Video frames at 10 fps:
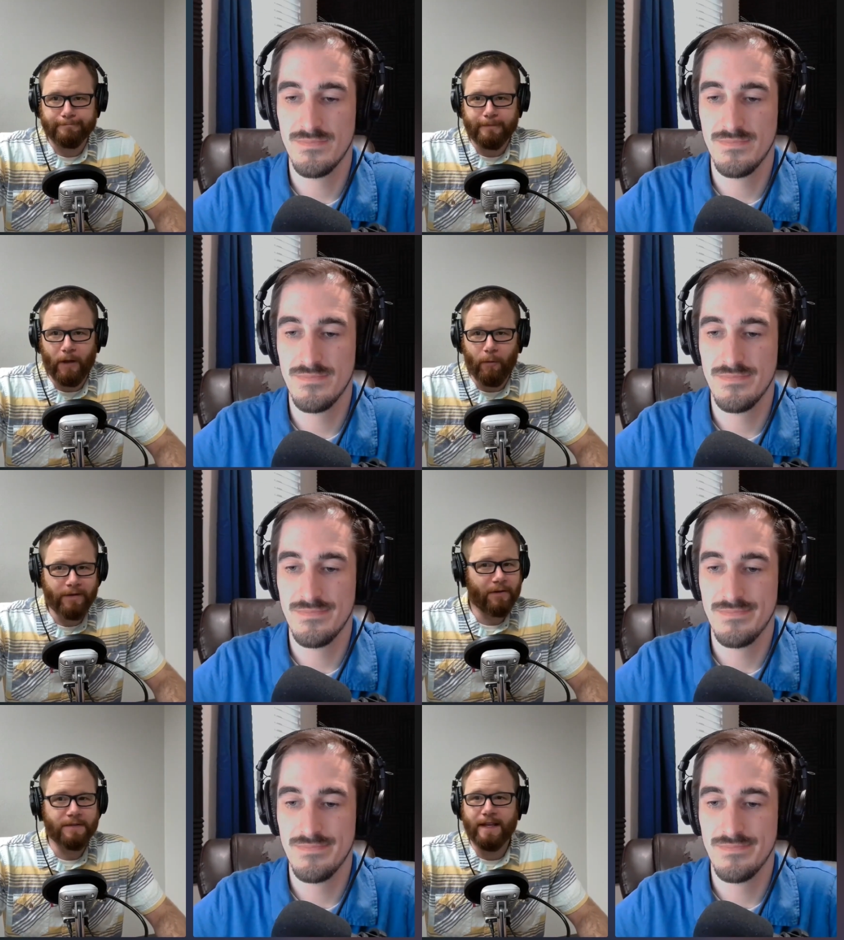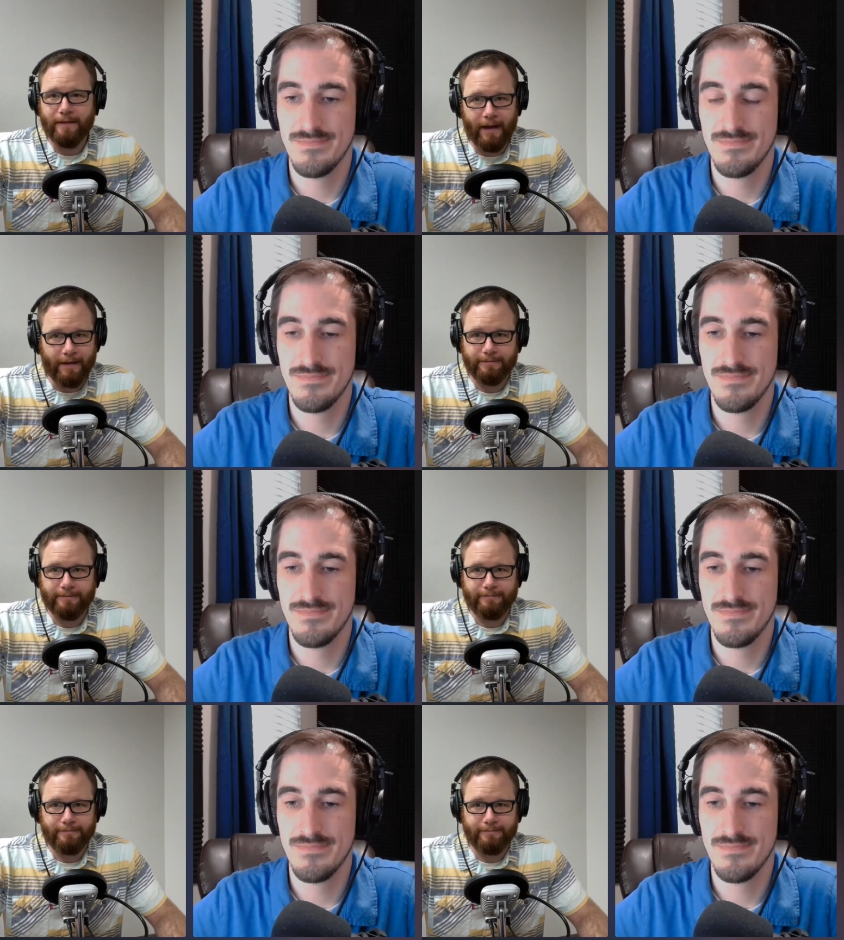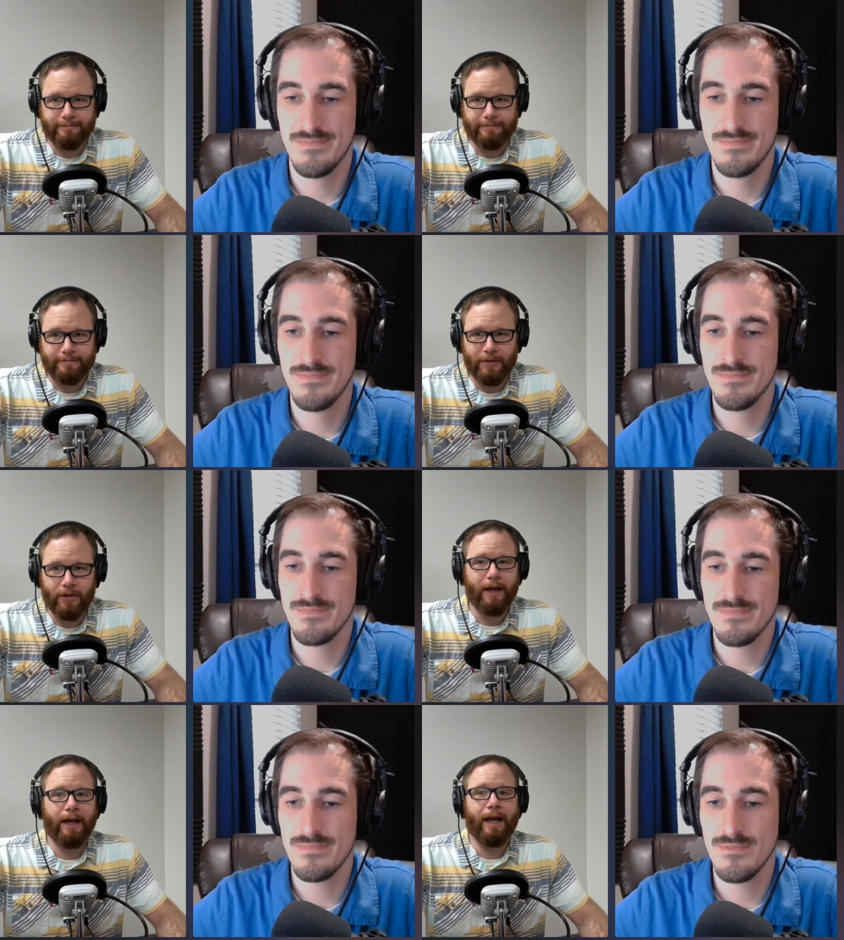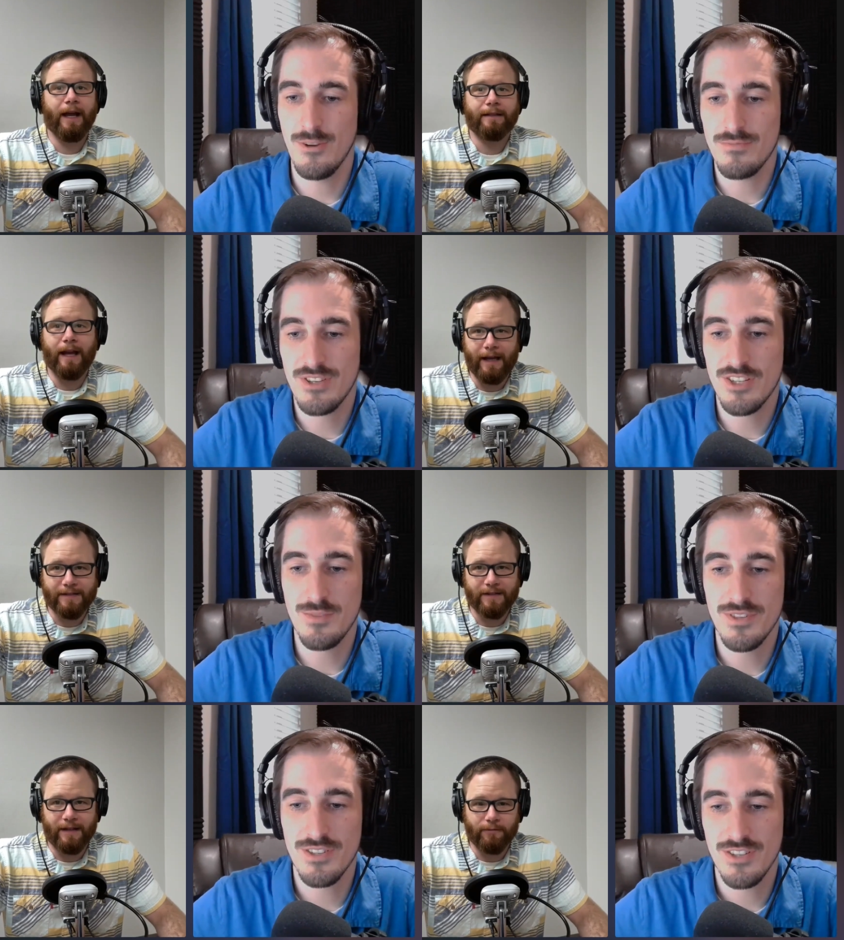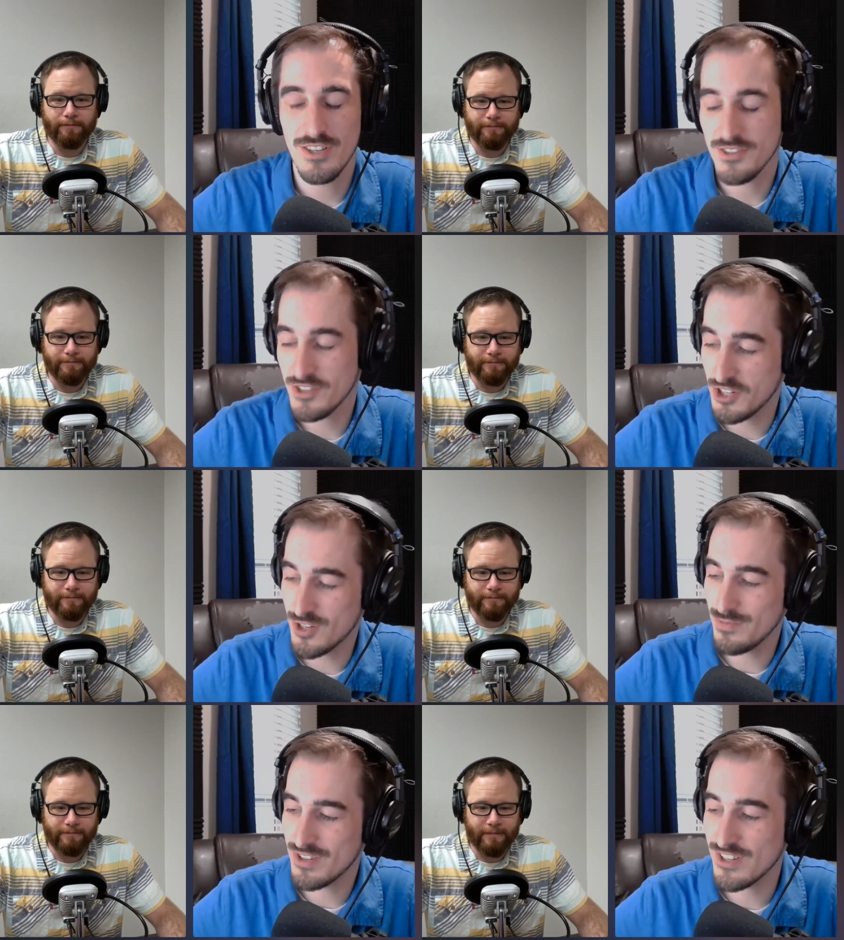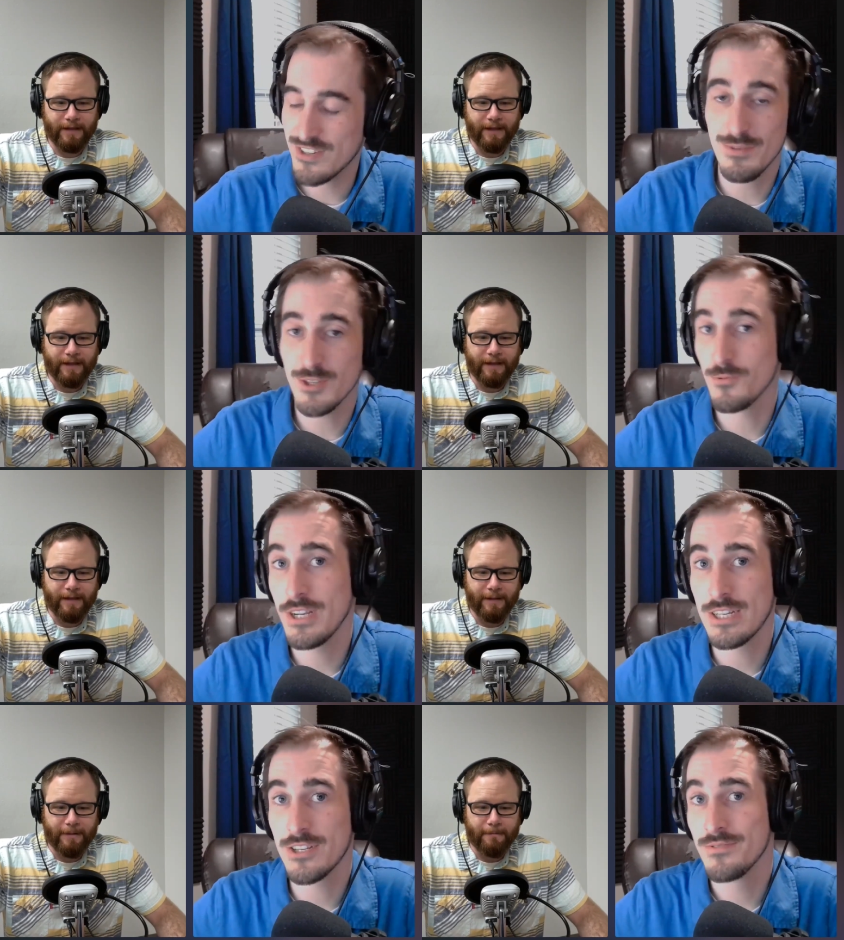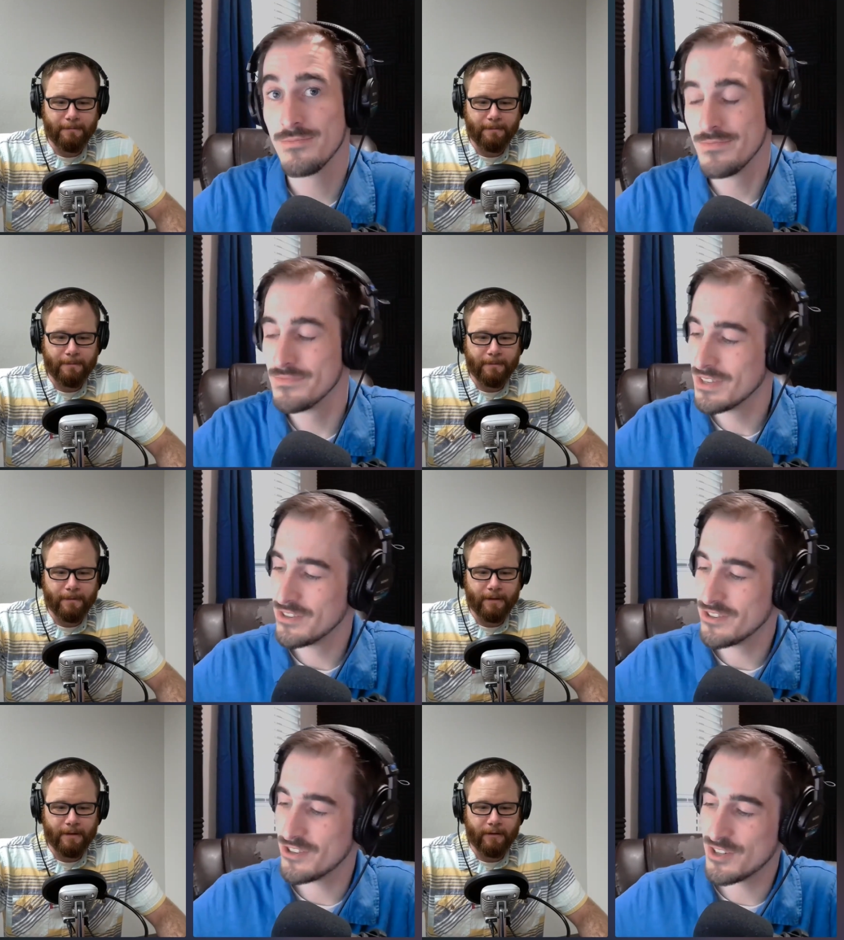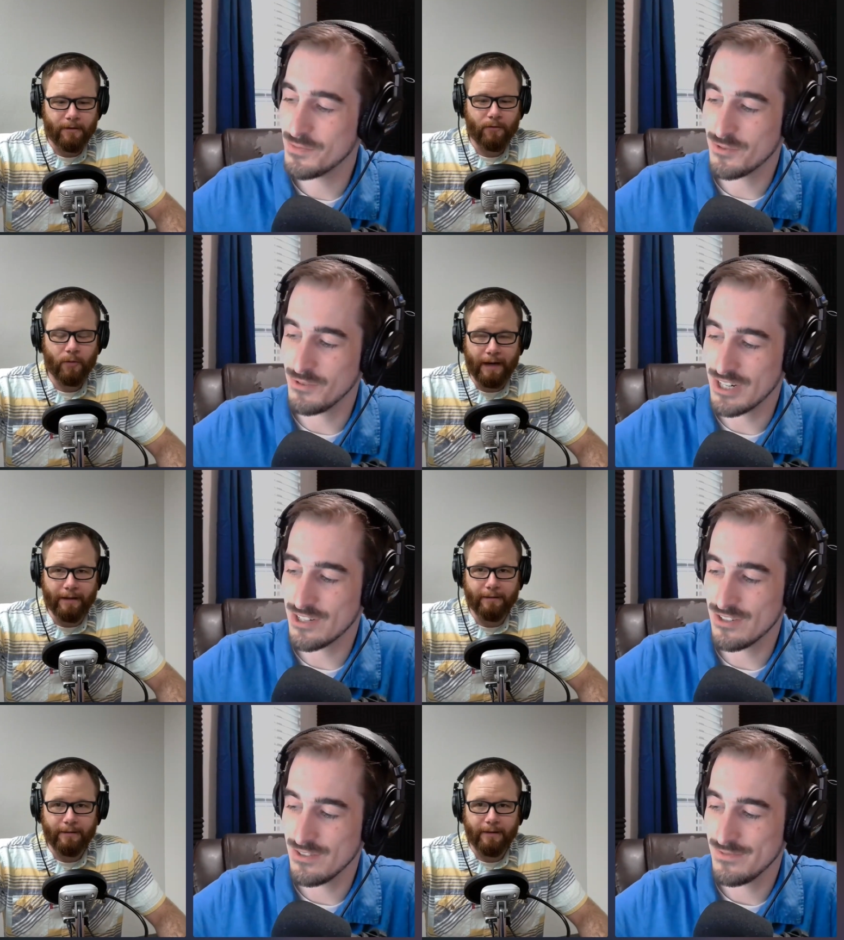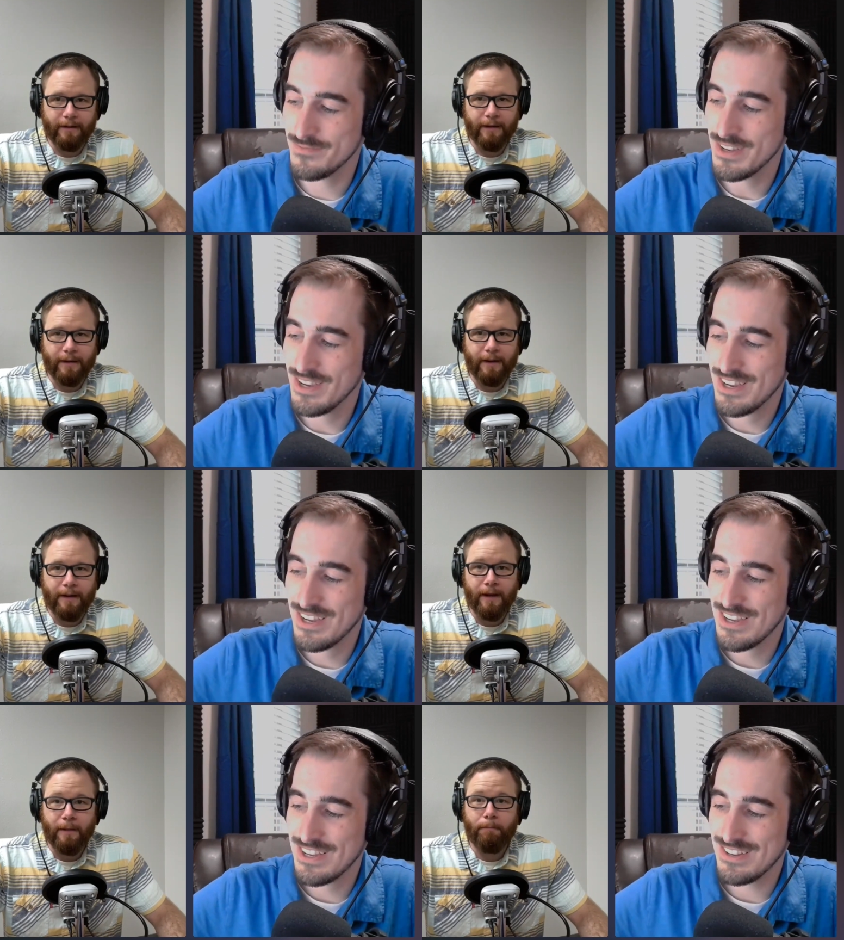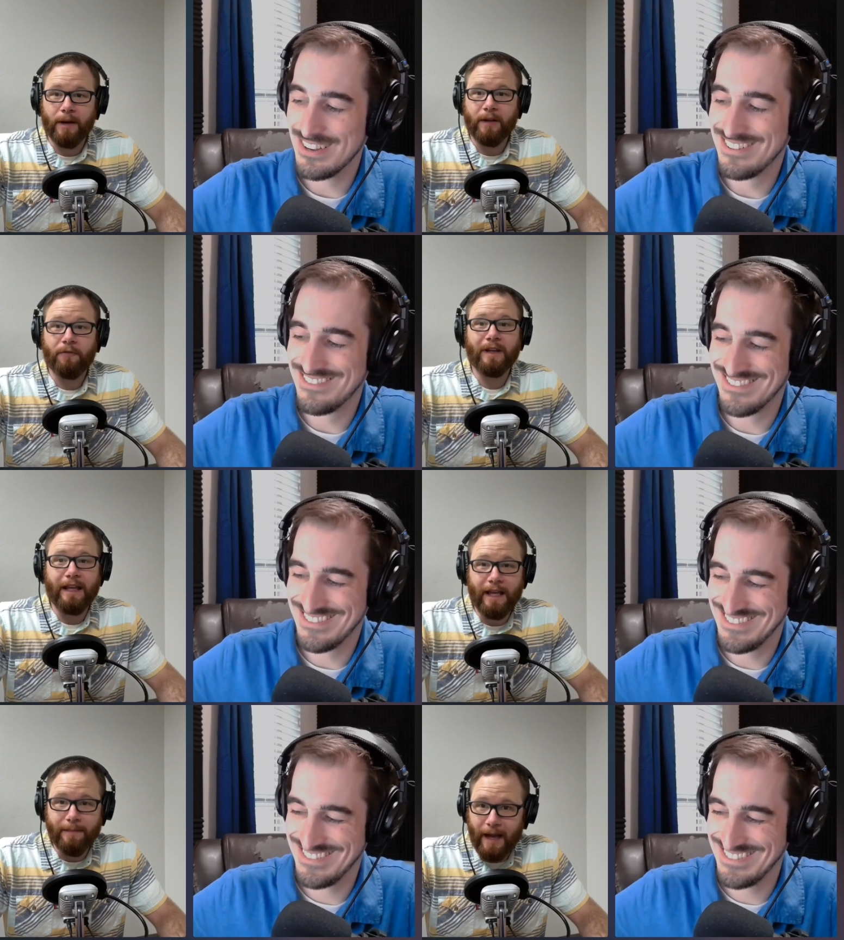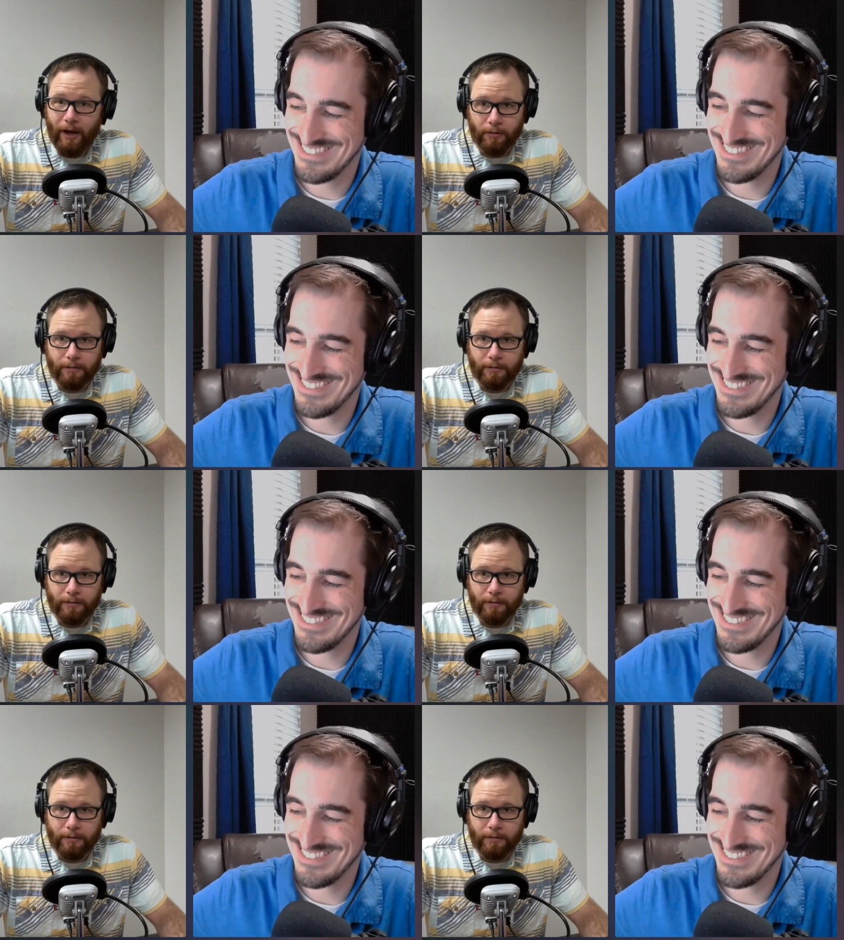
Speaker 1: We don't say that
Speaker 2: at the no, highest system, level. S- system system is rigged. System is right. rigged.
Speaker 1: But if it came out